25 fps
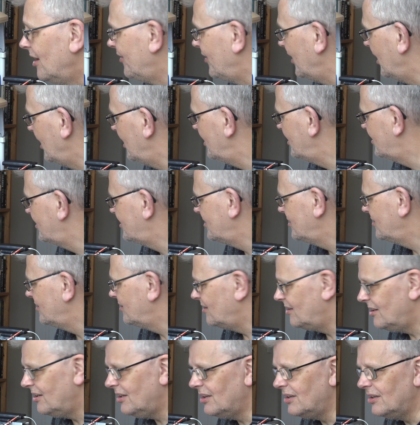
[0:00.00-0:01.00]
that
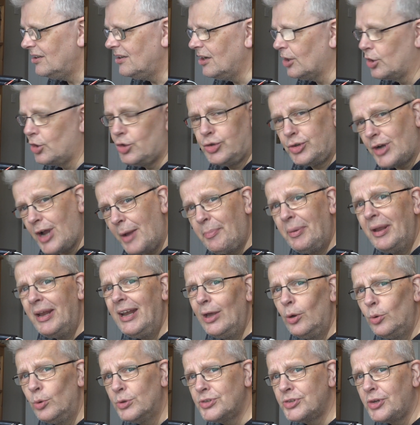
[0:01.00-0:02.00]
a crappy
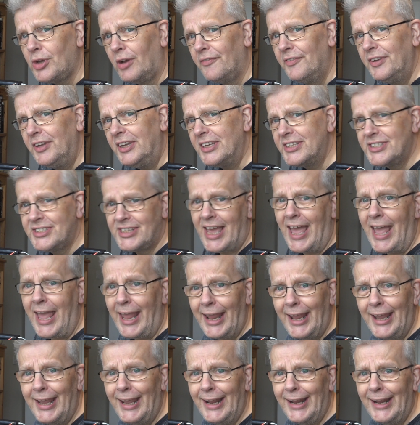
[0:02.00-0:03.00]
little Soviet
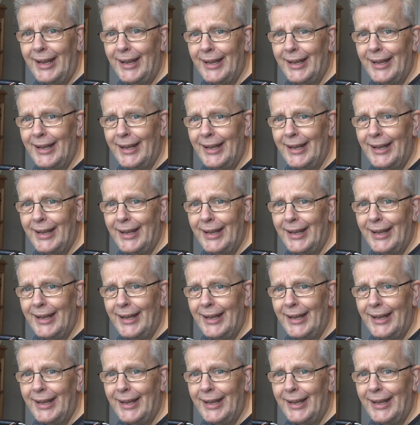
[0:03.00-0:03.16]
tank